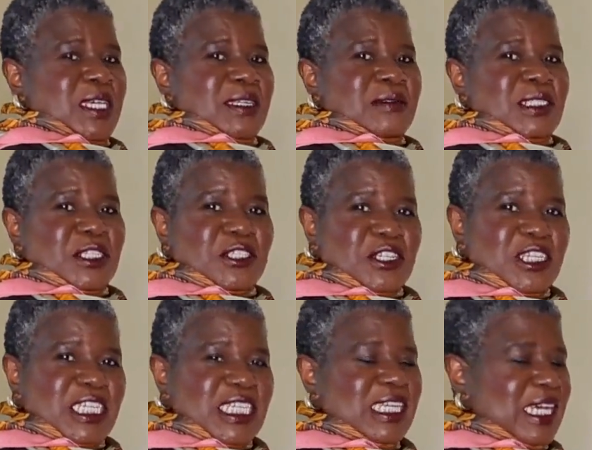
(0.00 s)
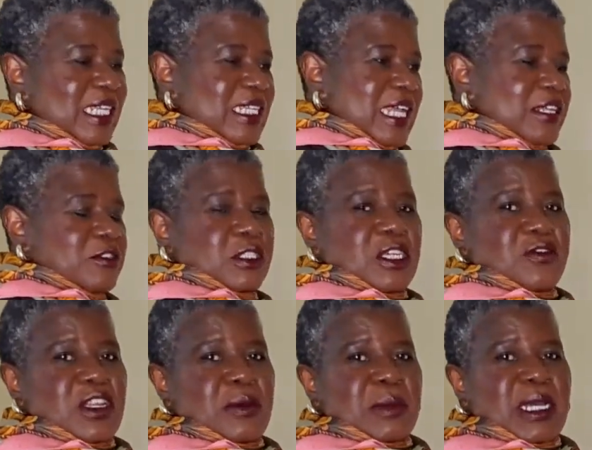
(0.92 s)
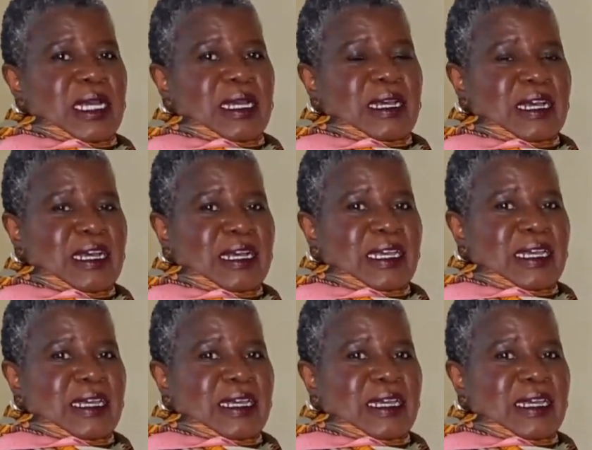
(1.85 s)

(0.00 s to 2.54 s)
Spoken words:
tenderly, and then you give them a